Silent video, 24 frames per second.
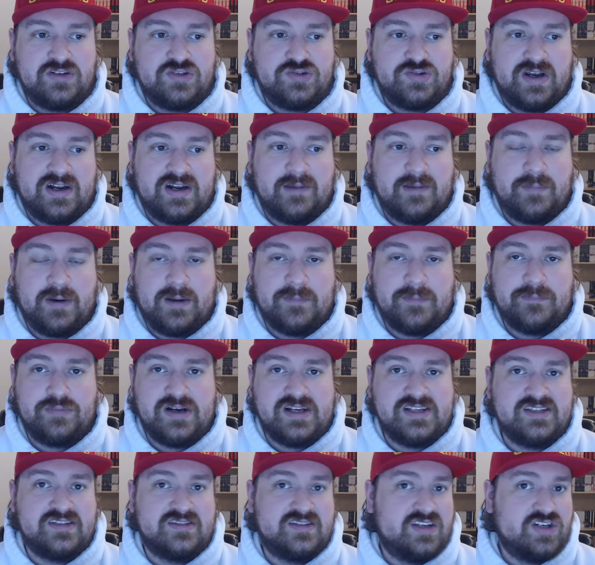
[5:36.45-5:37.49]
tread upon
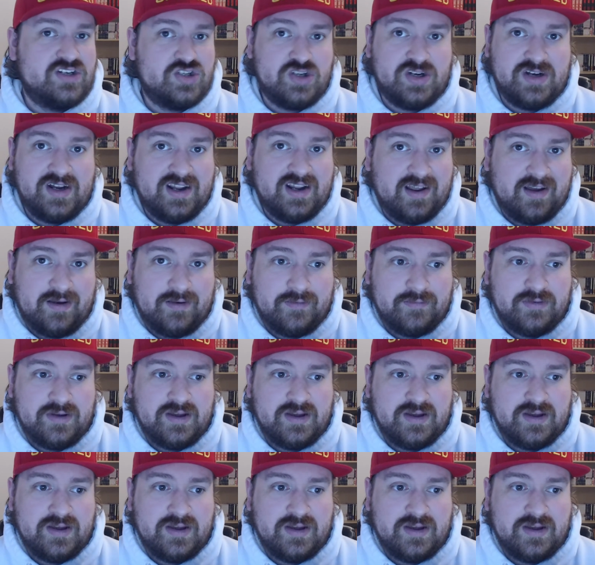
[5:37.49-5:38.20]
places they shouldn't have.